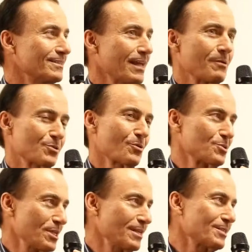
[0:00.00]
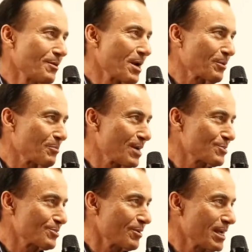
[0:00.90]
That was, of course, the Intel
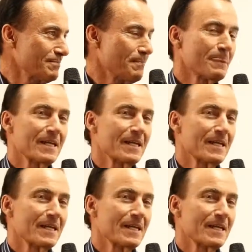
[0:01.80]
microprocessor, right?